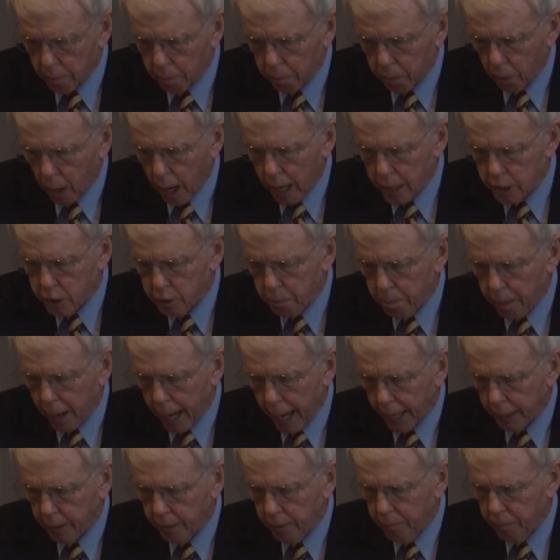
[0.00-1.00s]
the
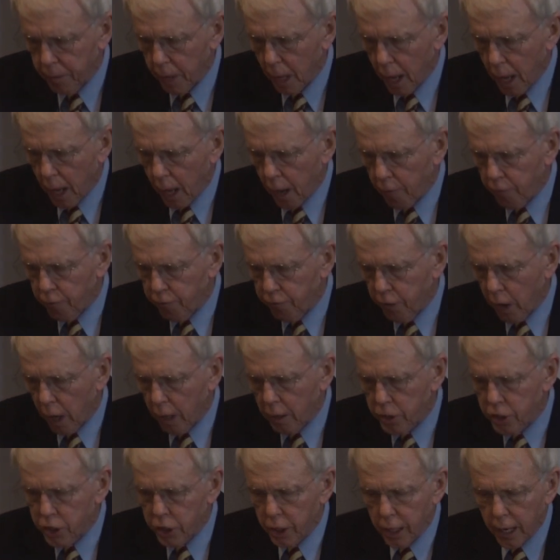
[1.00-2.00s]
prospect of
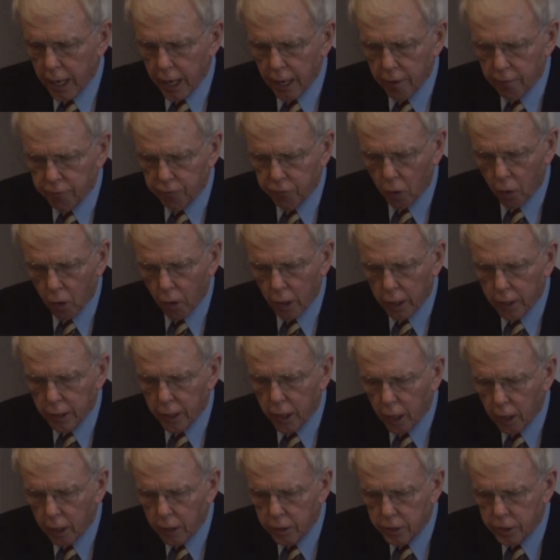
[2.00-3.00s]
functioning for an
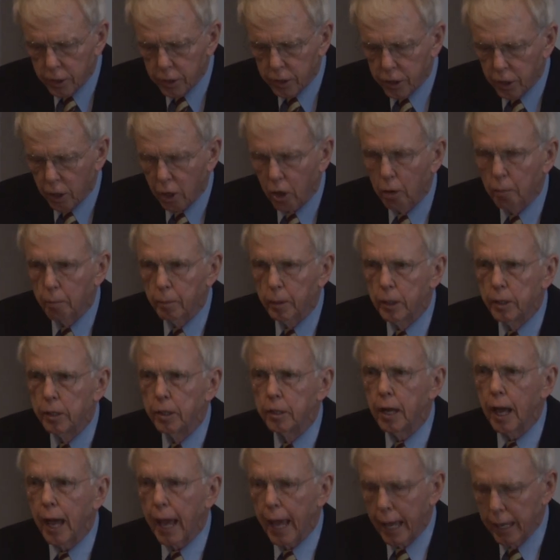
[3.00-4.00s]

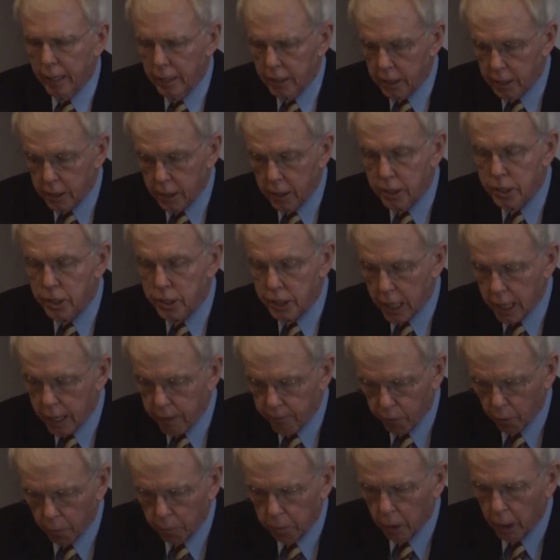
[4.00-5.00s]
undetermined and
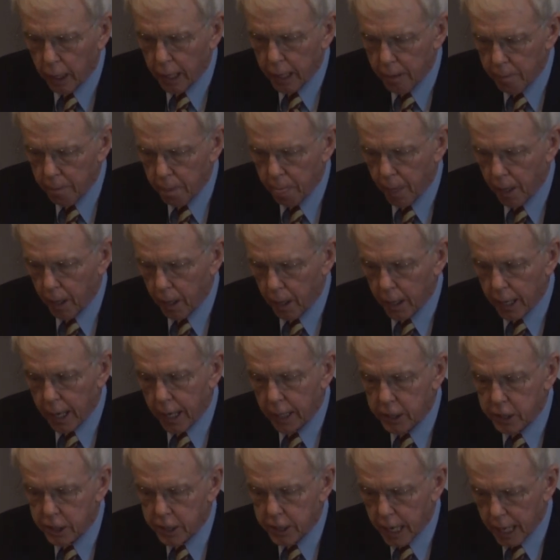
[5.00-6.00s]
conceivably
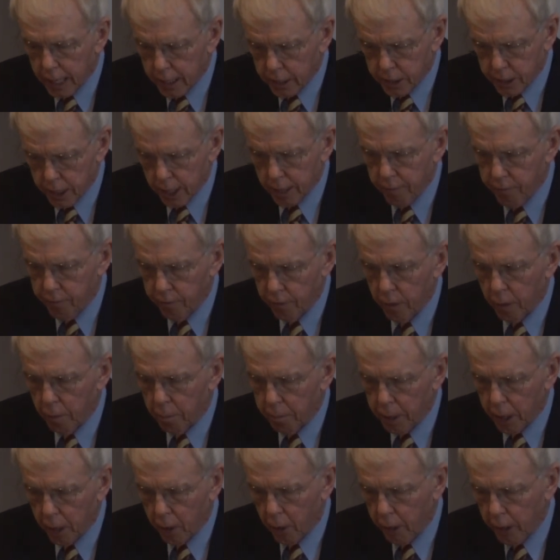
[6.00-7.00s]
extensive
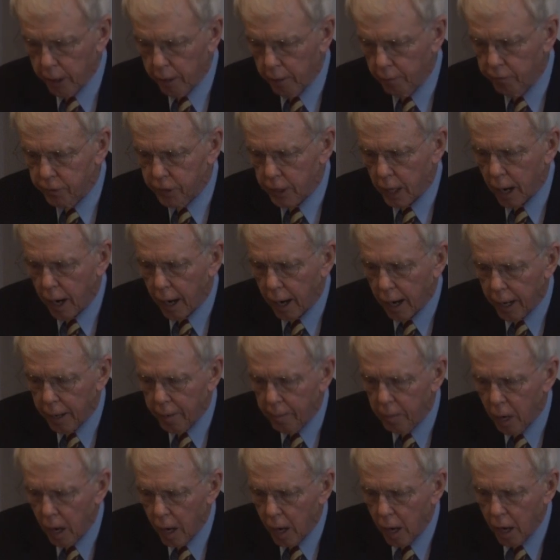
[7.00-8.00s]
period of
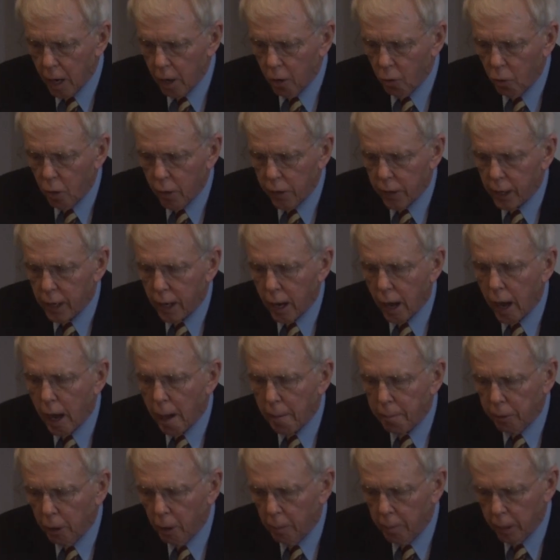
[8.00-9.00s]
time with a
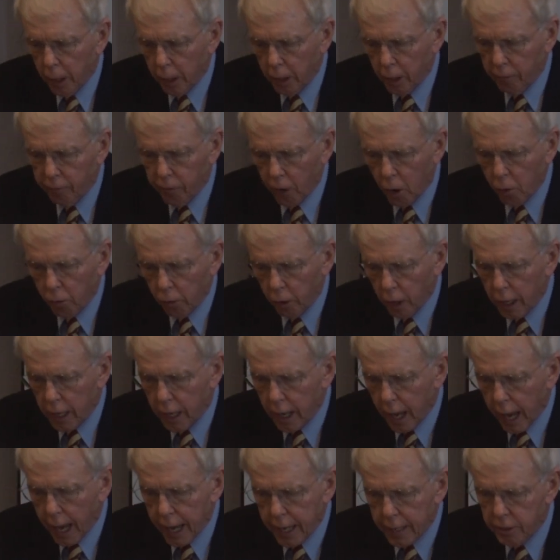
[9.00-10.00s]
complement of
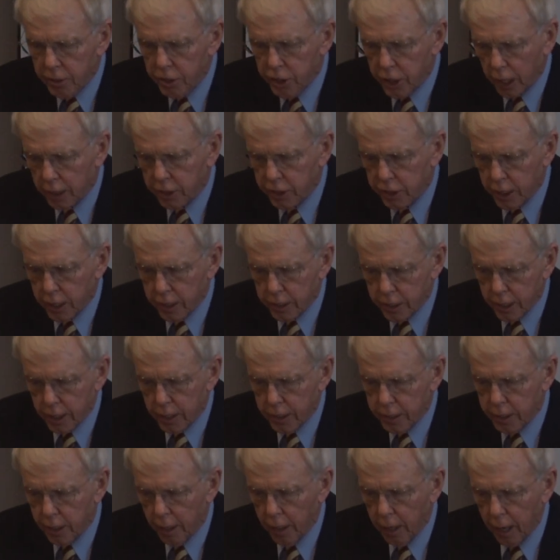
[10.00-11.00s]
only eight
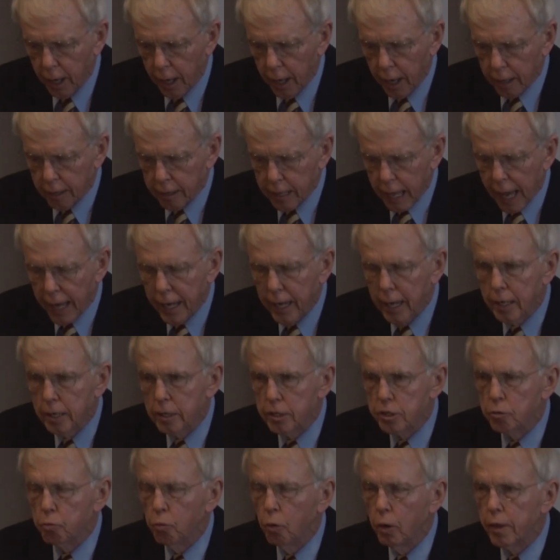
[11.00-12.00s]
justices. That
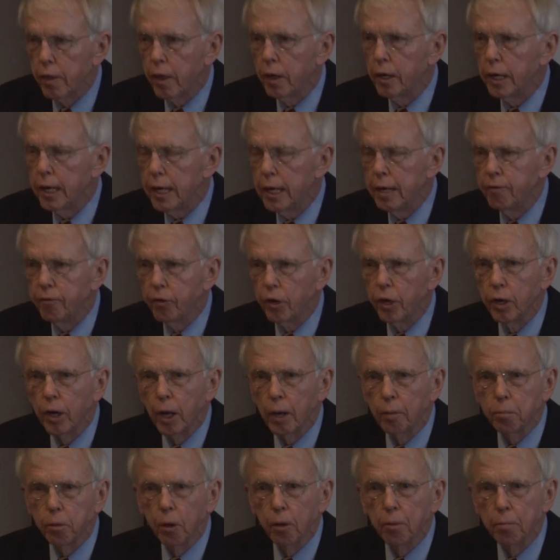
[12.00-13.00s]
is, with an even
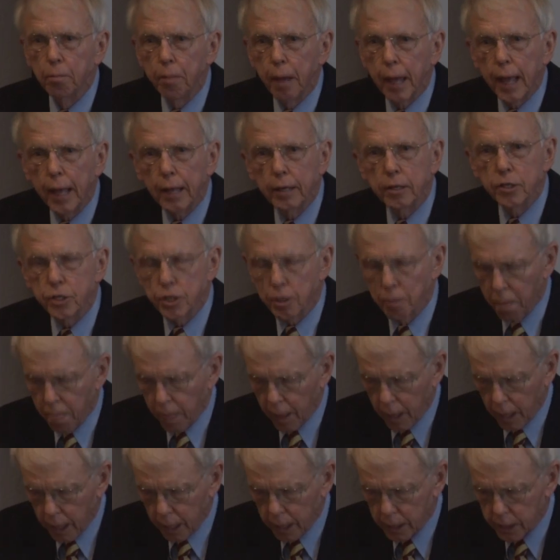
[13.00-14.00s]
numbered bench
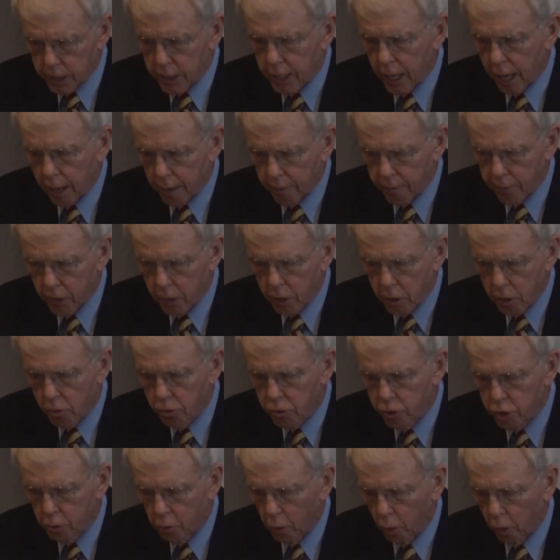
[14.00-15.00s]
instead of the
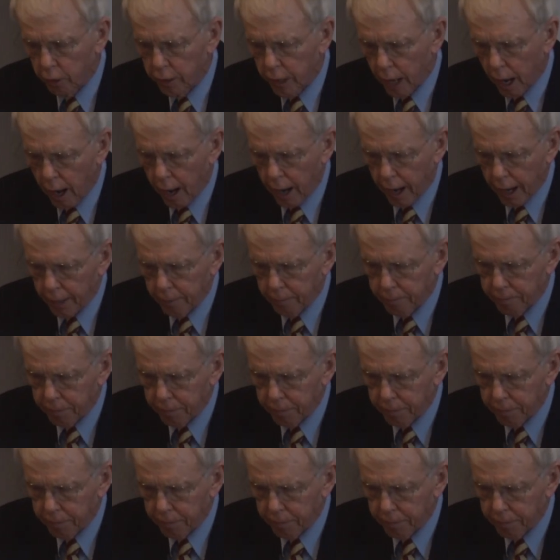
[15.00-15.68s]
usual nine